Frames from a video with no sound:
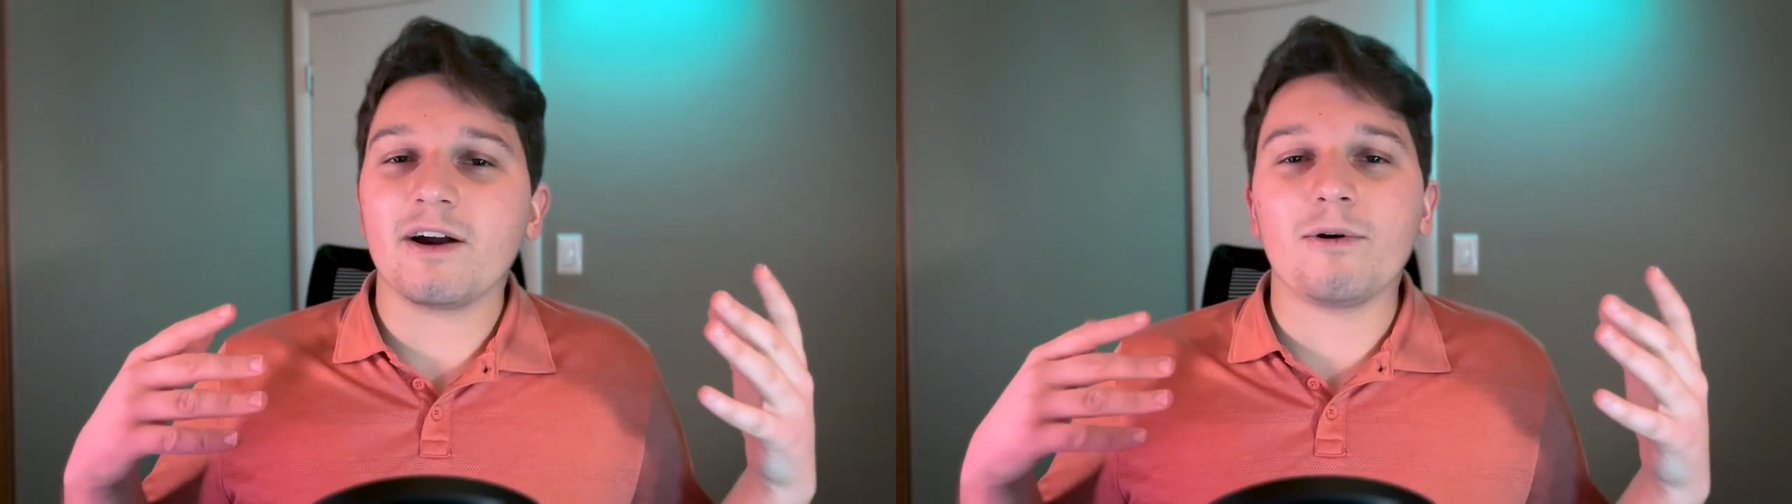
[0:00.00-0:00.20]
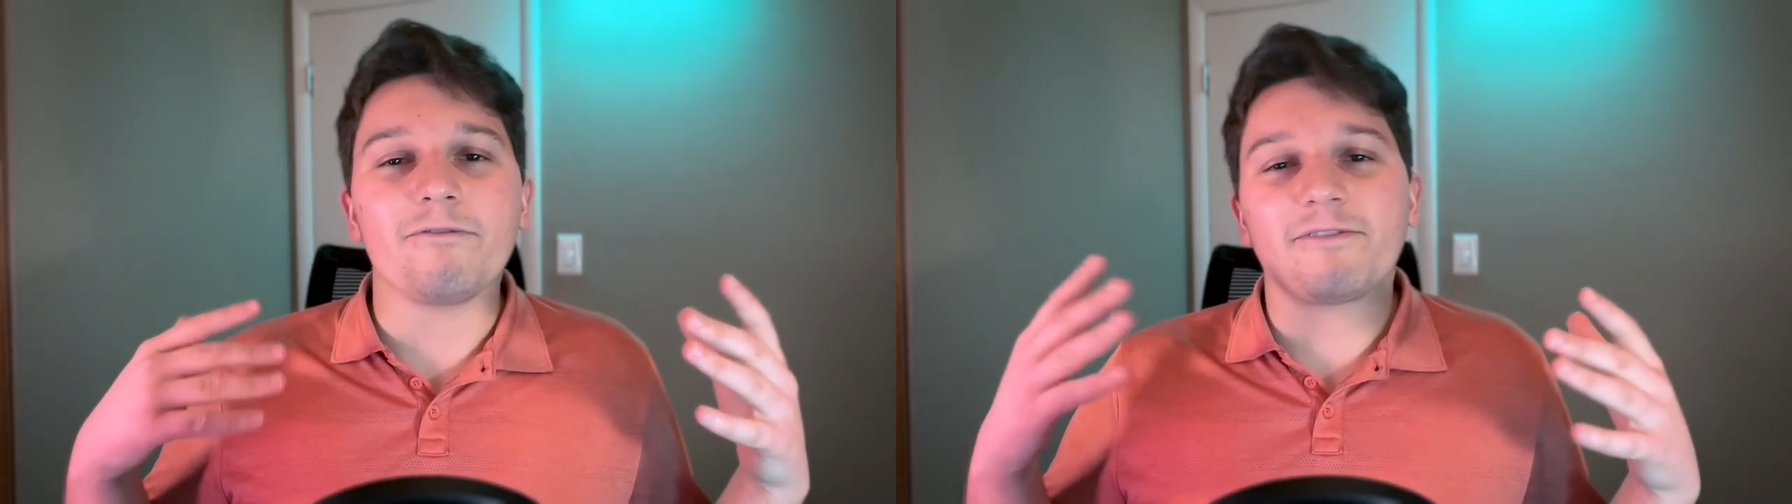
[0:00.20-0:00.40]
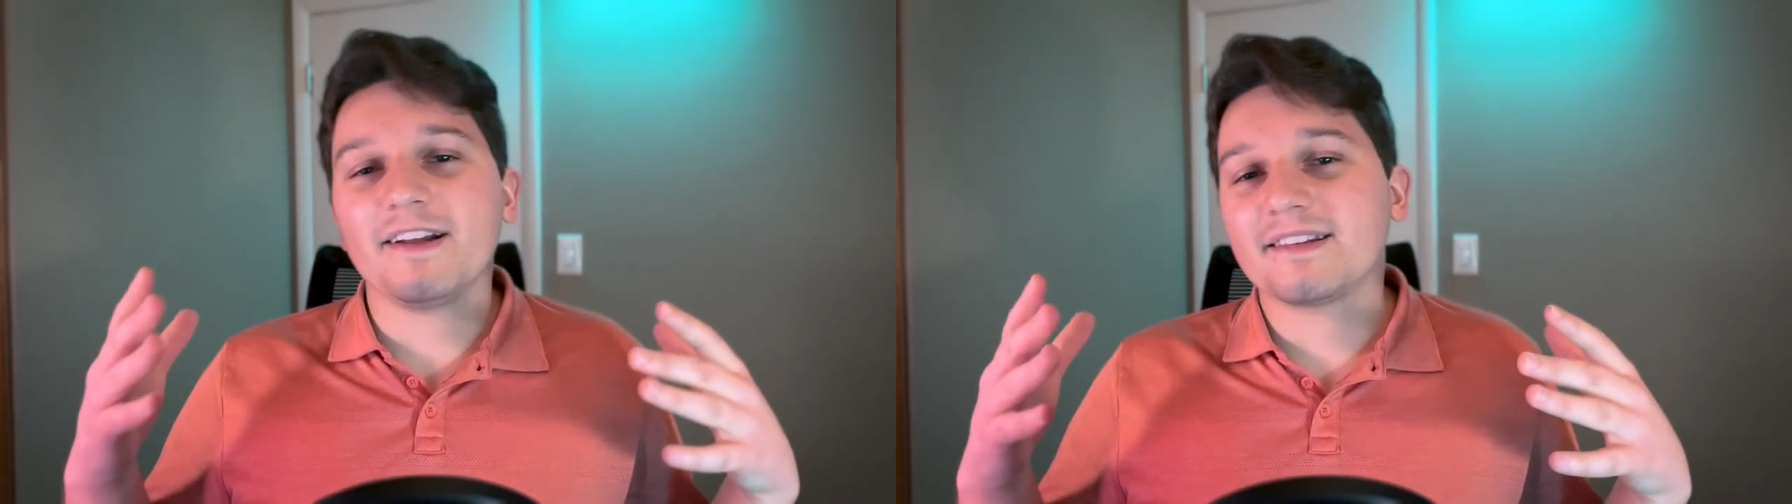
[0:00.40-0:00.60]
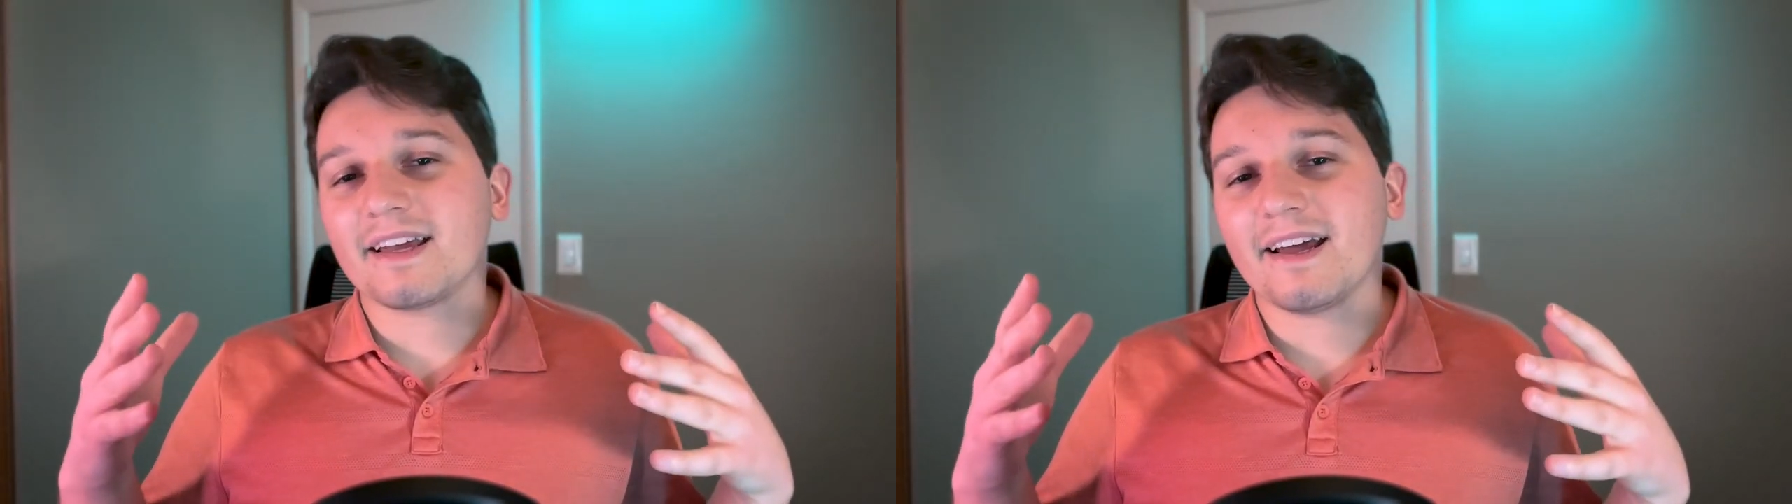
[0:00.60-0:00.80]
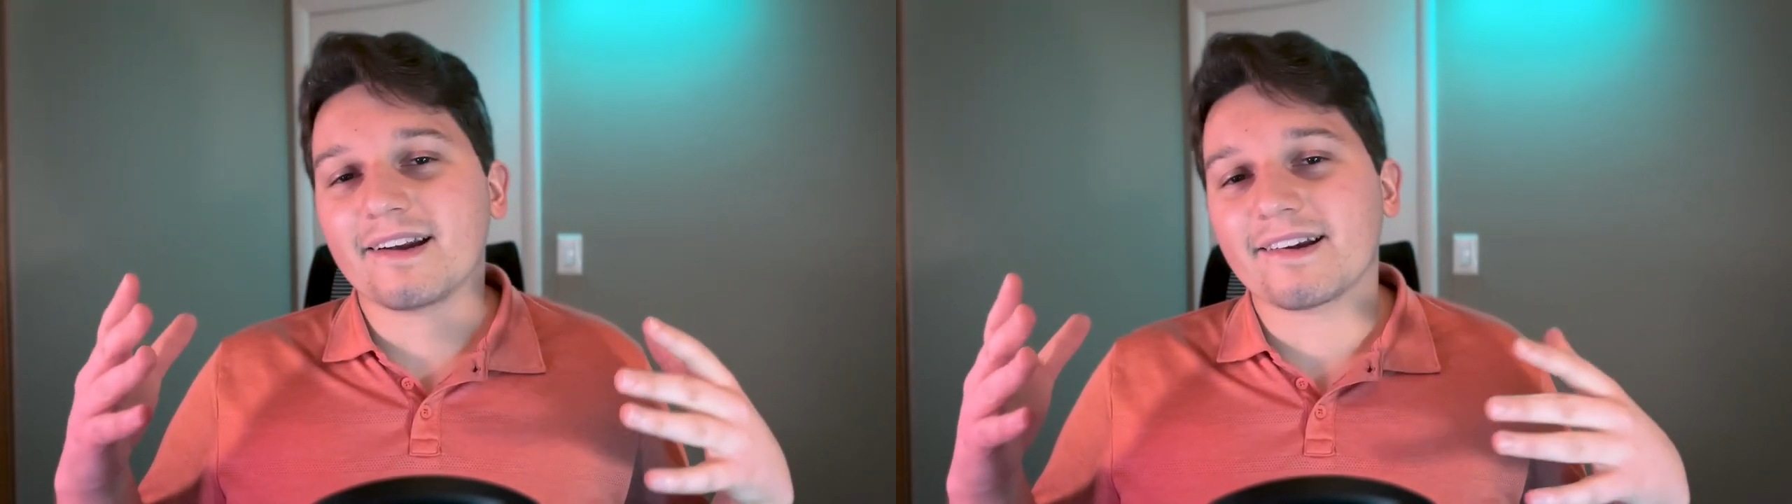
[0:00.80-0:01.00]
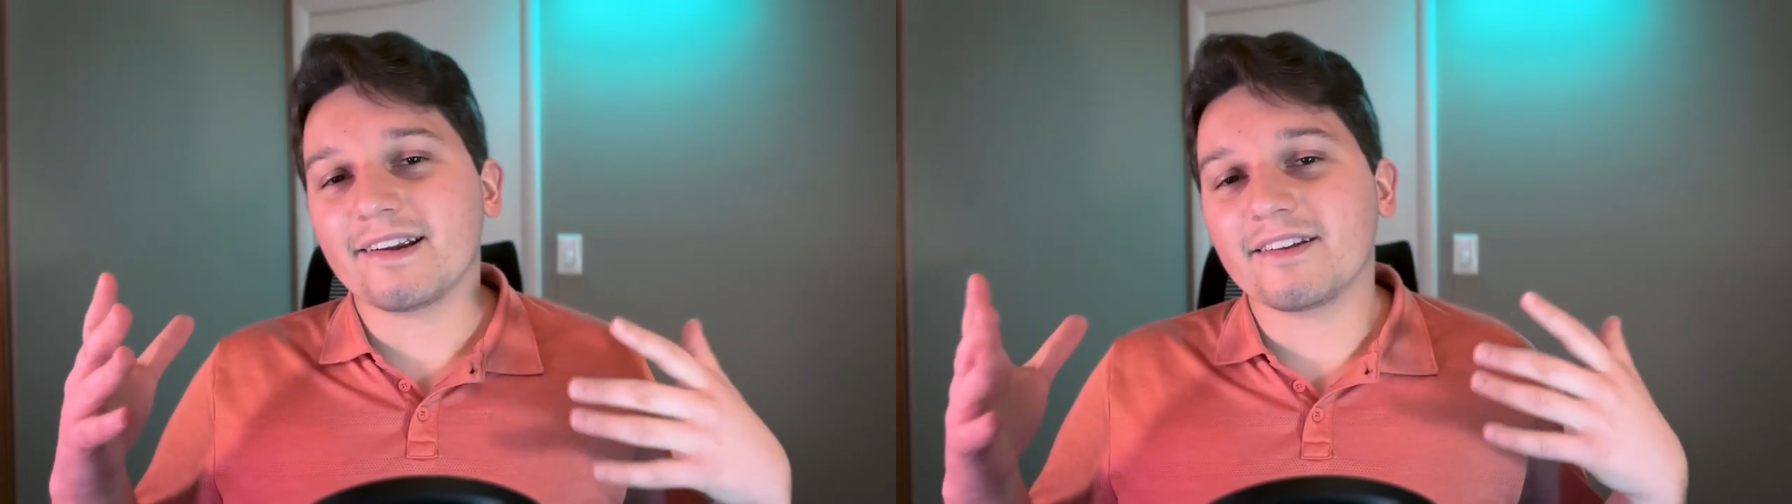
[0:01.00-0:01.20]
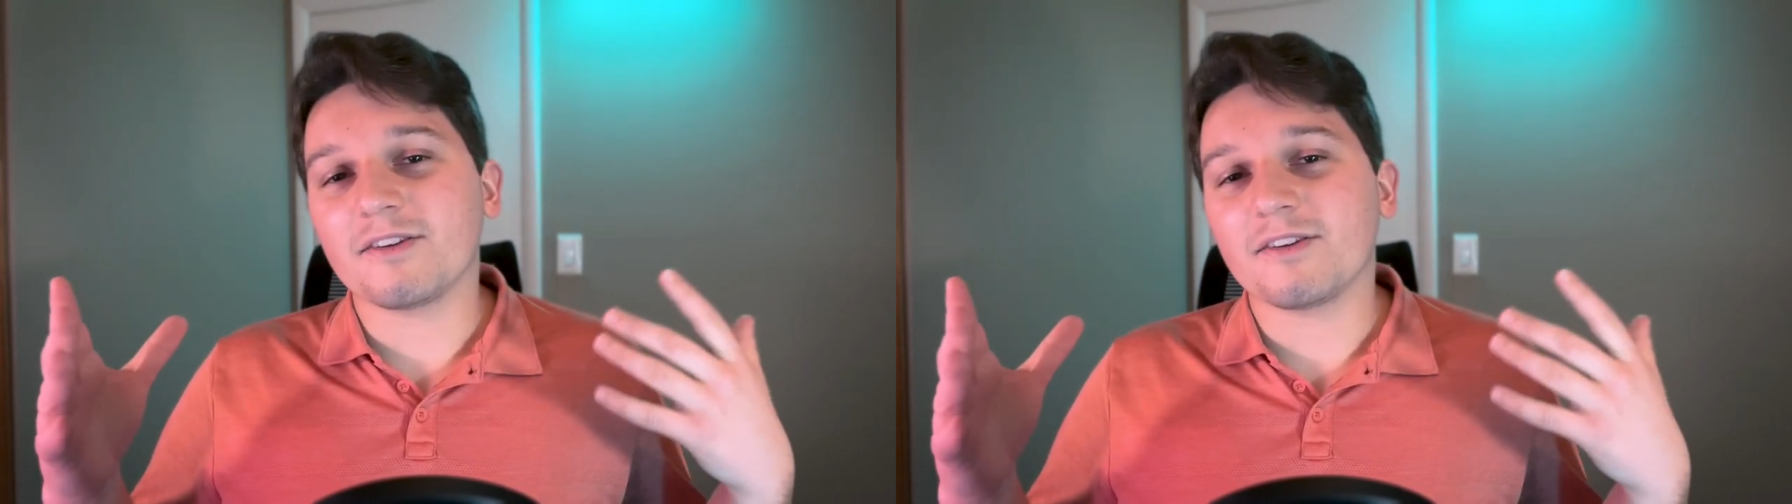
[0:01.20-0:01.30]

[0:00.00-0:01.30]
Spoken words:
out what Fred's connection